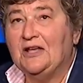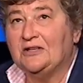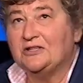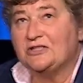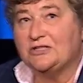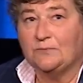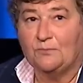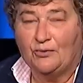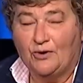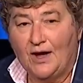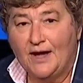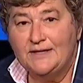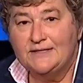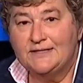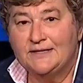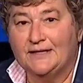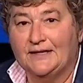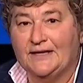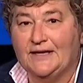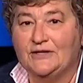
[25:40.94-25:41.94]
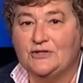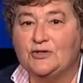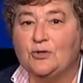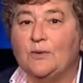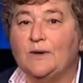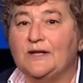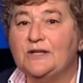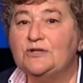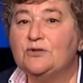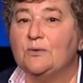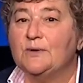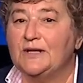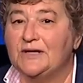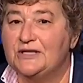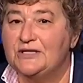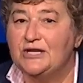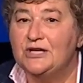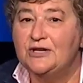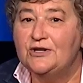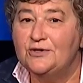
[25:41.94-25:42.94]
surprisingly, in twenty
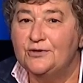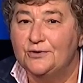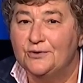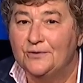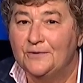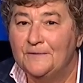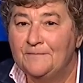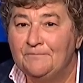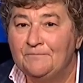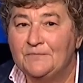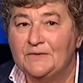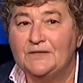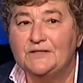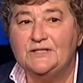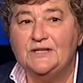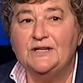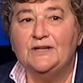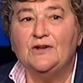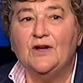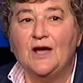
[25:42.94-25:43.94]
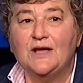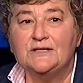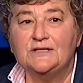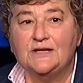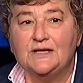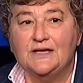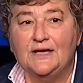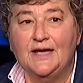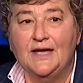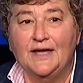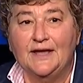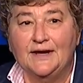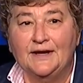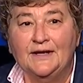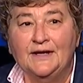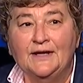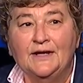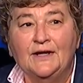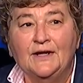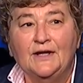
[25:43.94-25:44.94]
twenty-two, DDoS again,
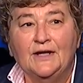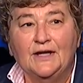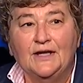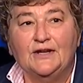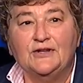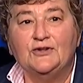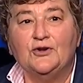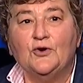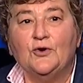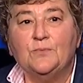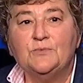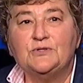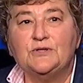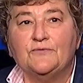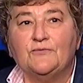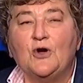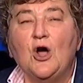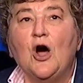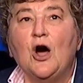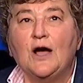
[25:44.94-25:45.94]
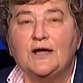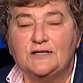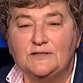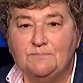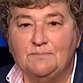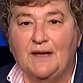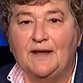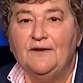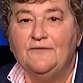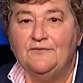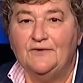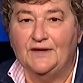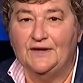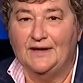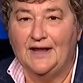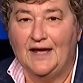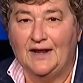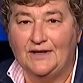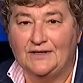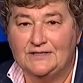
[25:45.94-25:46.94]
in terms of cost-benefit
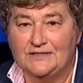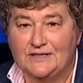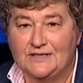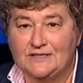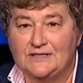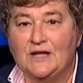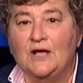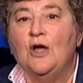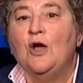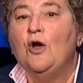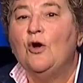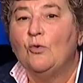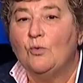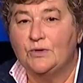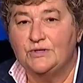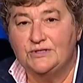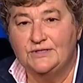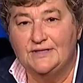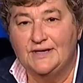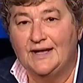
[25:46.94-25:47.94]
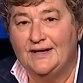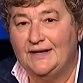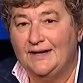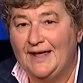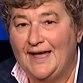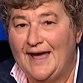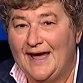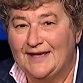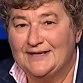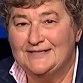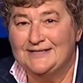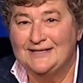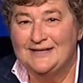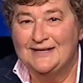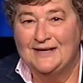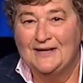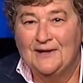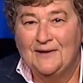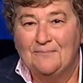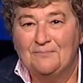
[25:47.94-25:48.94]
analysis, was dead last.
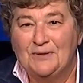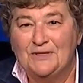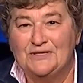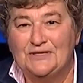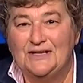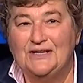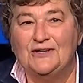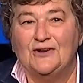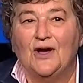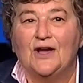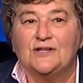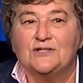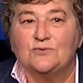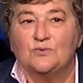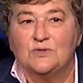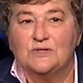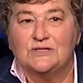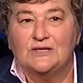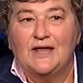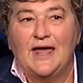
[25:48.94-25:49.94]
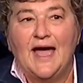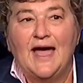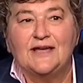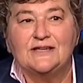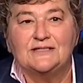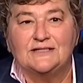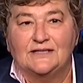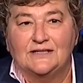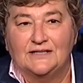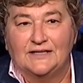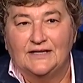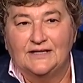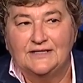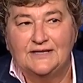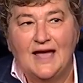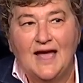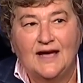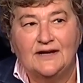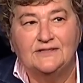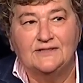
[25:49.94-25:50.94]
But DDoS was last in the
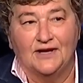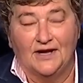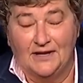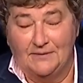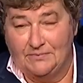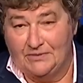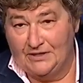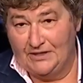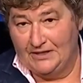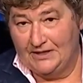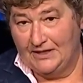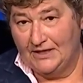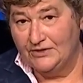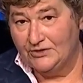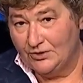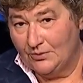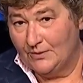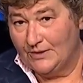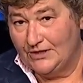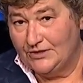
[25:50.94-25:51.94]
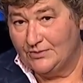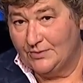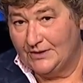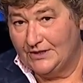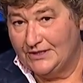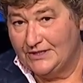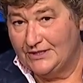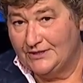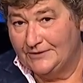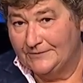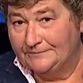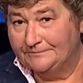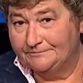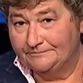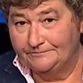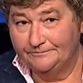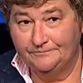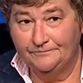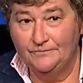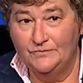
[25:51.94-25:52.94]
attack type in twenty twenty-two.
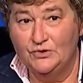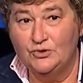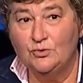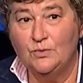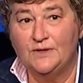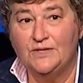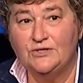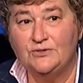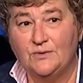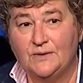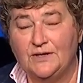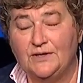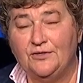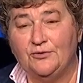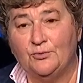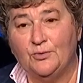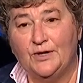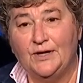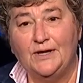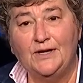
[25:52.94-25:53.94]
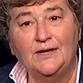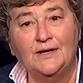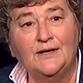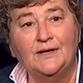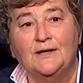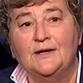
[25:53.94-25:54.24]
twenty twenty-three,